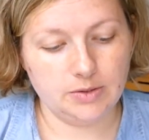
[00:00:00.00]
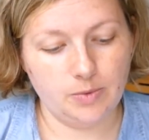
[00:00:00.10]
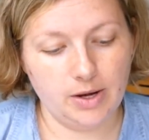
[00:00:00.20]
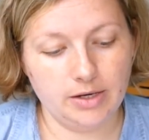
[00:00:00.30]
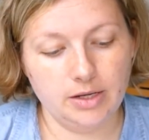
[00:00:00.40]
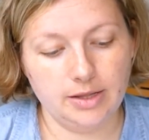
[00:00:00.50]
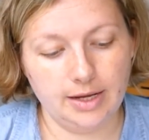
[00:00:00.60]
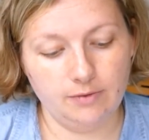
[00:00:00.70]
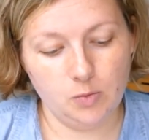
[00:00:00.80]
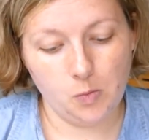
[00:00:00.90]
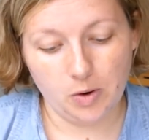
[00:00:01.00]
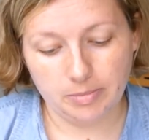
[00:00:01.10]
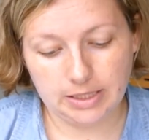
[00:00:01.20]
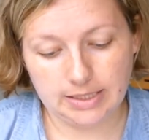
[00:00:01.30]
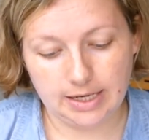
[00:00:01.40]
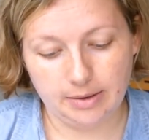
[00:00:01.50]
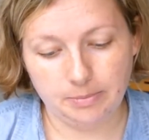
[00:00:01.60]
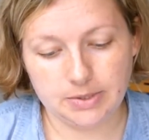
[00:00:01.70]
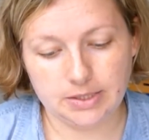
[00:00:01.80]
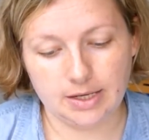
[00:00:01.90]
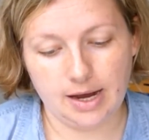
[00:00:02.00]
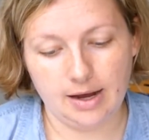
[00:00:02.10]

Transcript: one, they give you warping tips,